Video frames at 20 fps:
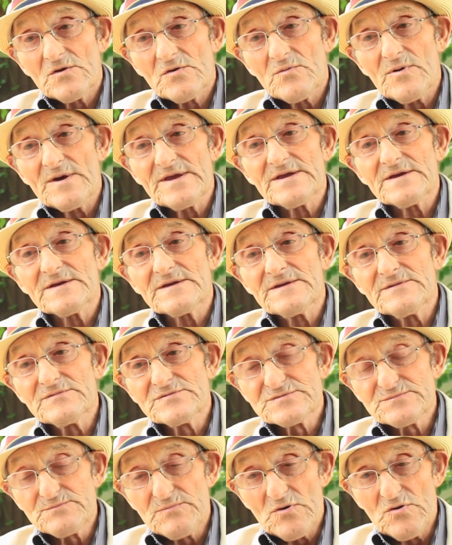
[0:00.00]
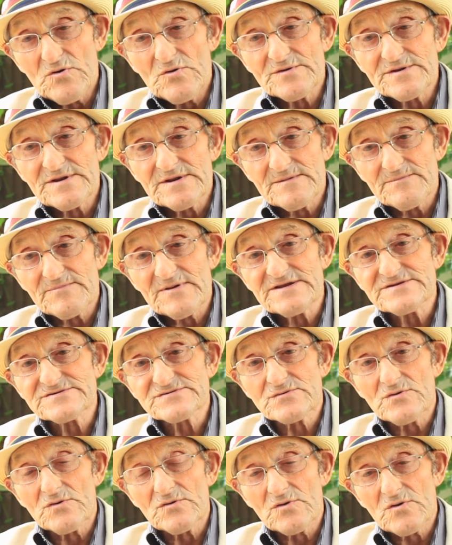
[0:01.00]
Quake, he was born in a place
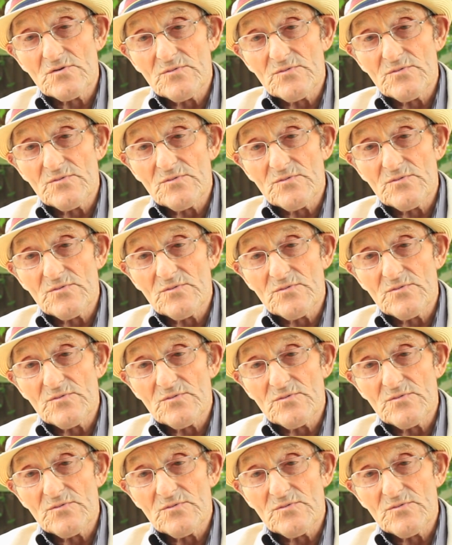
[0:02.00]
called